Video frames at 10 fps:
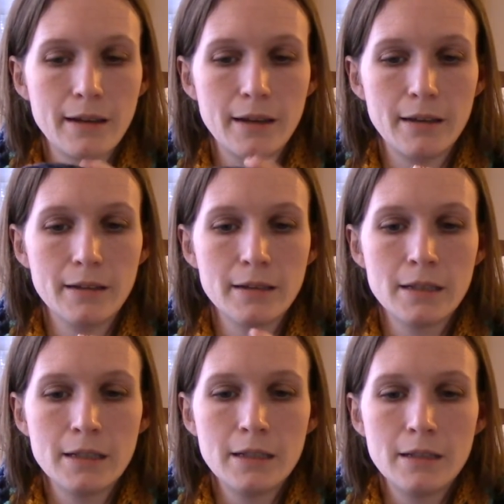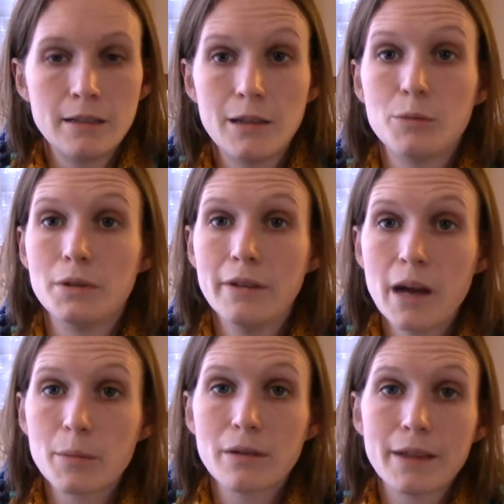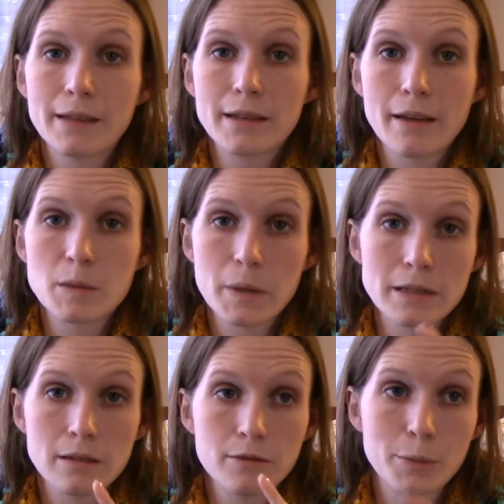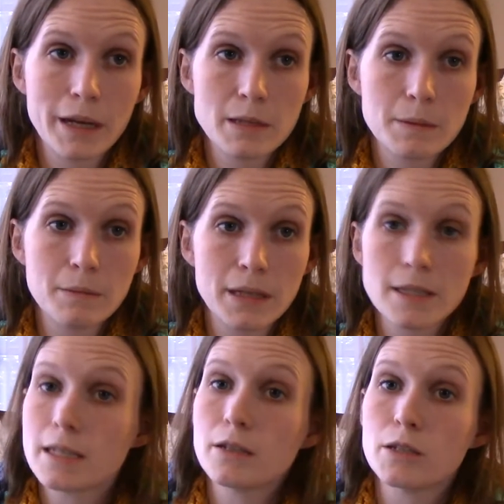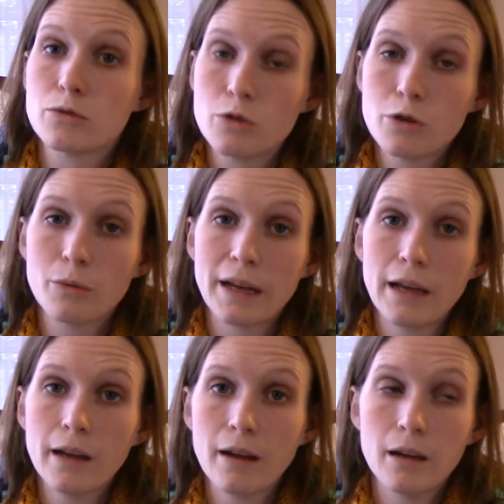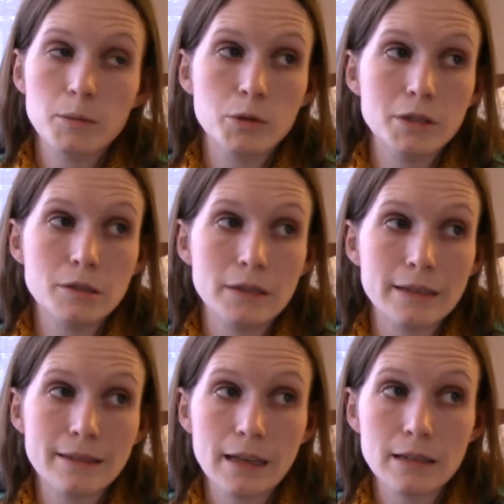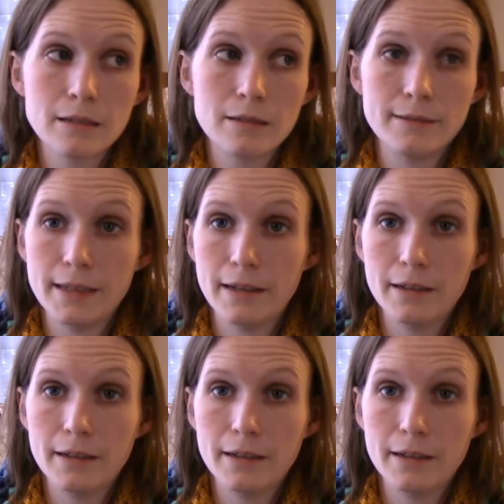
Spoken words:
And it will not be a Valentine's present for my husband because there is no way I'm going to get that done.